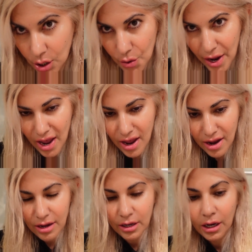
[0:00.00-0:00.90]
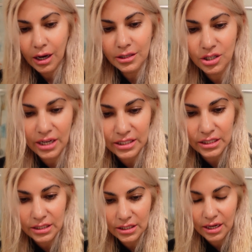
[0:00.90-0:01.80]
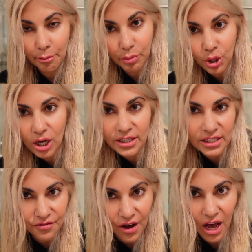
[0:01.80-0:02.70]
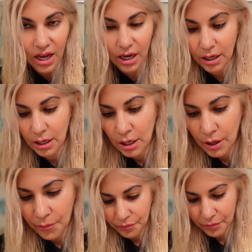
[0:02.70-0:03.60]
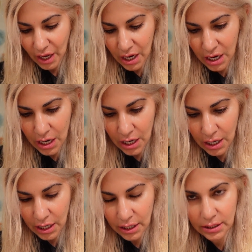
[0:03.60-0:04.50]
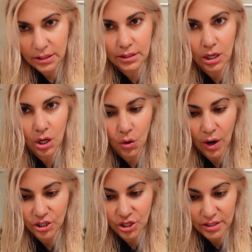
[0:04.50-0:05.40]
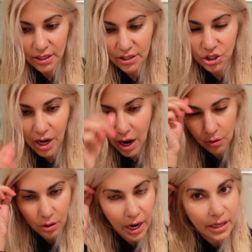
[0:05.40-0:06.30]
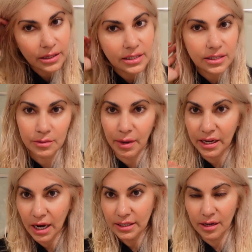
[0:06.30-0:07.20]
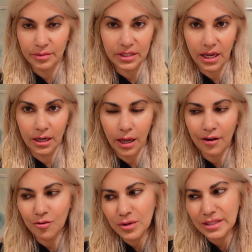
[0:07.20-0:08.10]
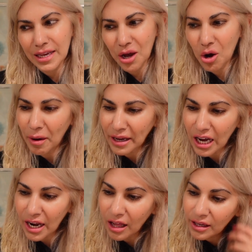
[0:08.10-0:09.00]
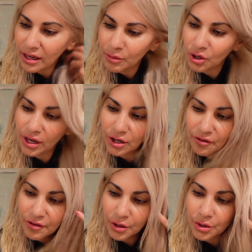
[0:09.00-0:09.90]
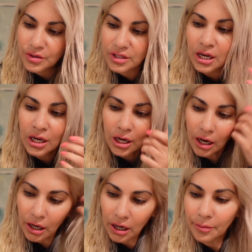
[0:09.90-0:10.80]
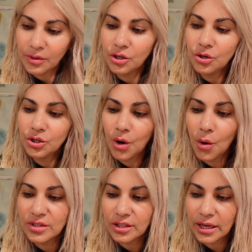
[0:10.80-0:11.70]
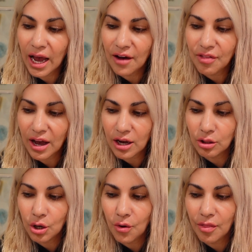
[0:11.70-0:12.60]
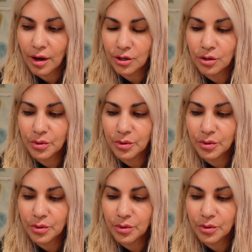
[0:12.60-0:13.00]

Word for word: okay as you guys can see, I'm blonde as fuck. And so I just got out of the shower and this is my goddamn skin. Everyone's like, oh my god, Ellie, I'm looking at your photos. Um, you know, you always look have that glow and that you're